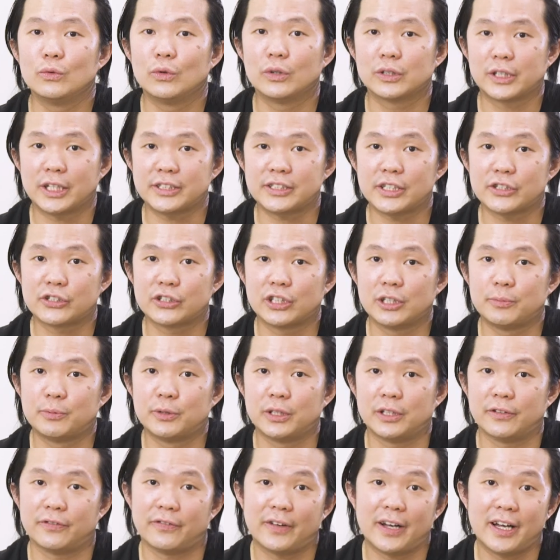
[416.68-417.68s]
Well, that's actually
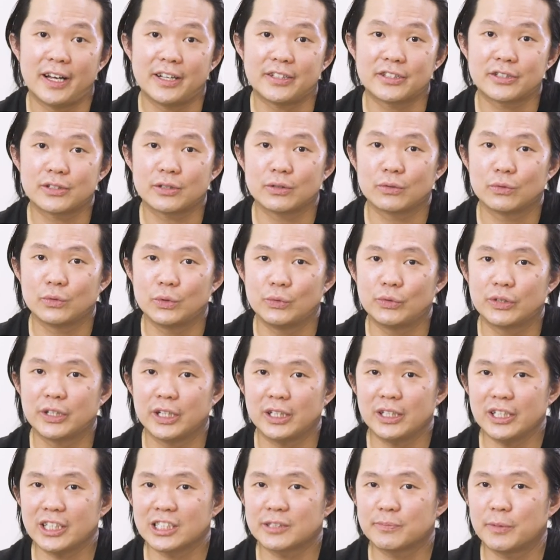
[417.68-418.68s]
pretty fast. We were
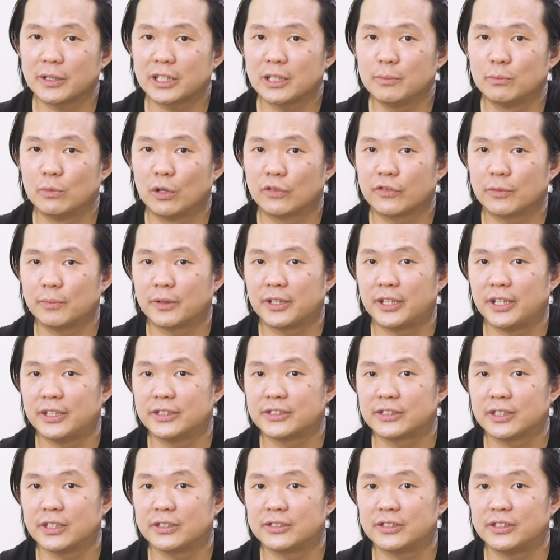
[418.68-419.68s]
kind of expecting more from
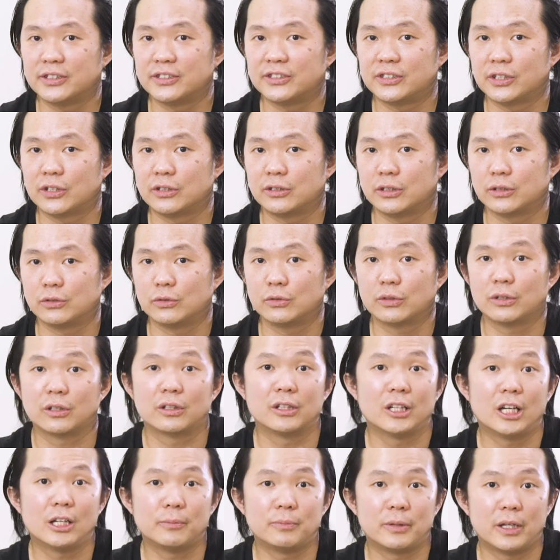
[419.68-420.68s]
Kinsta since they're on the Google
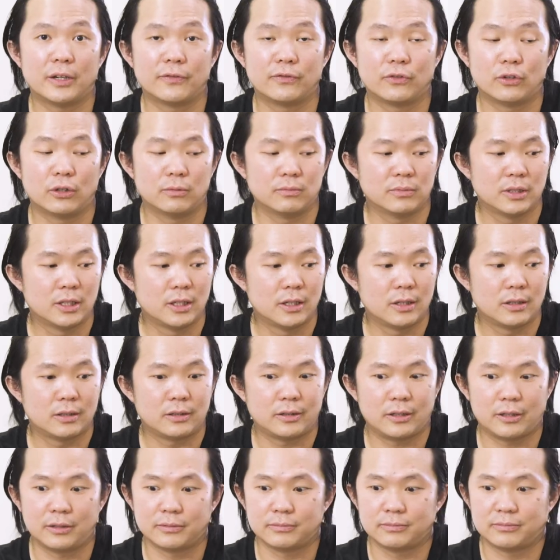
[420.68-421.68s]
Cloud platform.
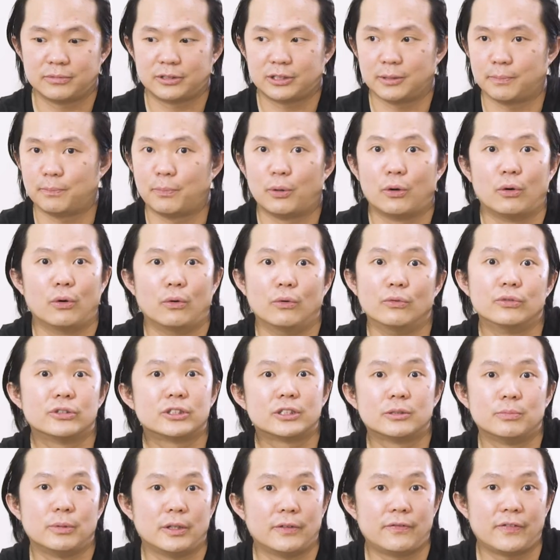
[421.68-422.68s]
They're
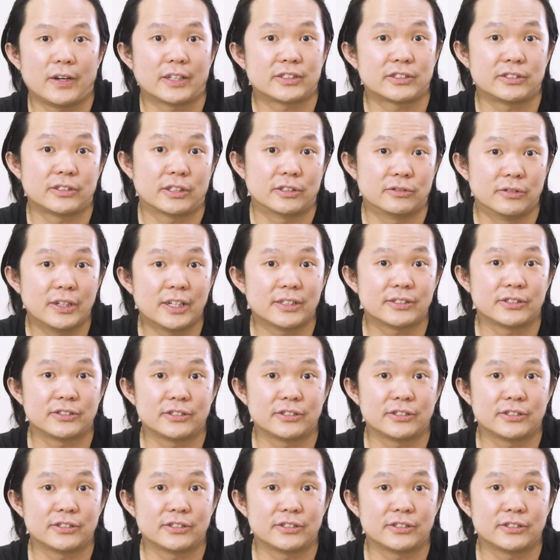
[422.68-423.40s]
supposed to be faster than the rest, you